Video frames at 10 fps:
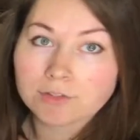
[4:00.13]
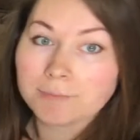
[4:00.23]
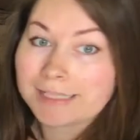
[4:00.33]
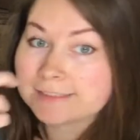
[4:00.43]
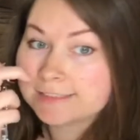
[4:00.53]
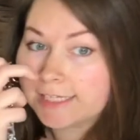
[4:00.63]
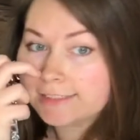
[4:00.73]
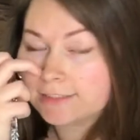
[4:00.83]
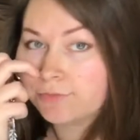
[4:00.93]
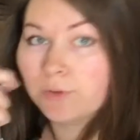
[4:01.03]
you can buy
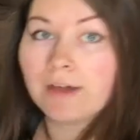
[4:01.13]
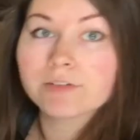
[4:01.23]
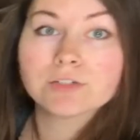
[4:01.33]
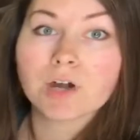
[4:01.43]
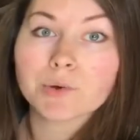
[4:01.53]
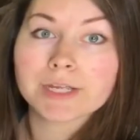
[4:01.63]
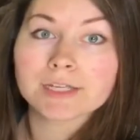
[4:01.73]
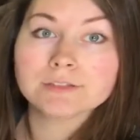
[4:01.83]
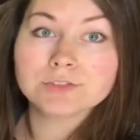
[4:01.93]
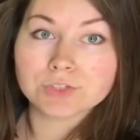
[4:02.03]
6 if you have a
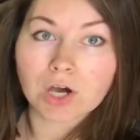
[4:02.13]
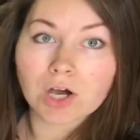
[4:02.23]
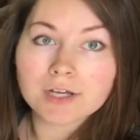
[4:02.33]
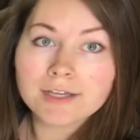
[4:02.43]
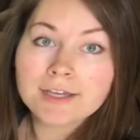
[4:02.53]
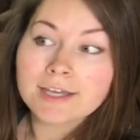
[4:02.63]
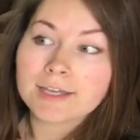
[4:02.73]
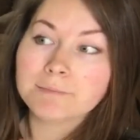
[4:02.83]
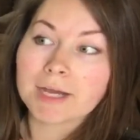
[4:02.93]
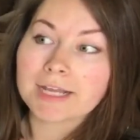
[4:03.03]
growing dog.
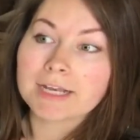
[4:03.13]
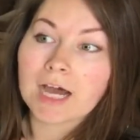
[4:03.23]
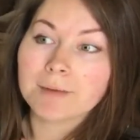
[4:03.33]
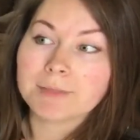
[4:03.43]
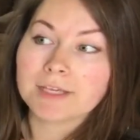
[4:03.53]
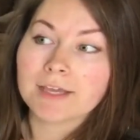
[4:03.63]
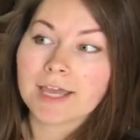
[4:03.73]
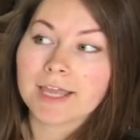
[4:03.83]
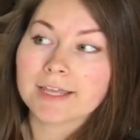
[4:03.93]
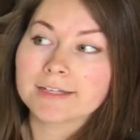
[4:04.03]
It might not be
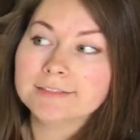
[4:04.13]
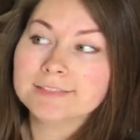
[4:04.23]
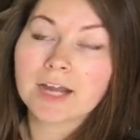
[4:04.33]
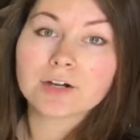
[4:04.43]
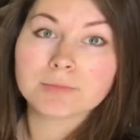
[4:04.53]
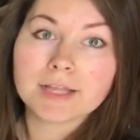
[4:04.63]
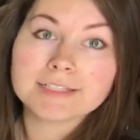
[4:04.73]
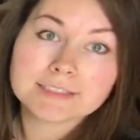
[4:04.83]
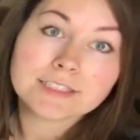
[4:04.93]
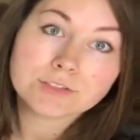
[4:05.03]
a terrible
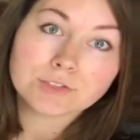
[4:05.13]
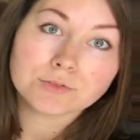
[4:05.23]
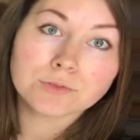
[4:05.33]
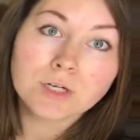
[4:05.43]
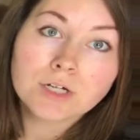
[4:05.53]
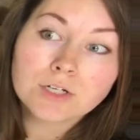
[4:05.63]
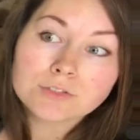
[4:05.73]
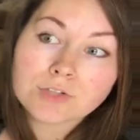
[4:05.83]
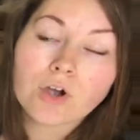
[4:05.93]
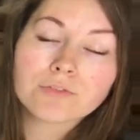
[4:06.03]
idea to
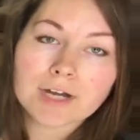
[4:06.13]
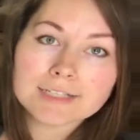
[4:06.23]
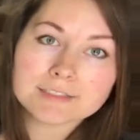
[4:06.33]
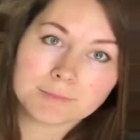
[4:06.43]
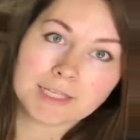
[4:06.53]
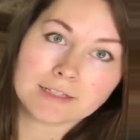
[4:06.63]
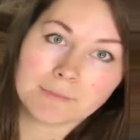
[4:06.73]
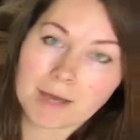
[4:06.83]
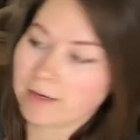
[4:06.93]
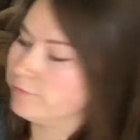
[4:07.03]
overestimate the amount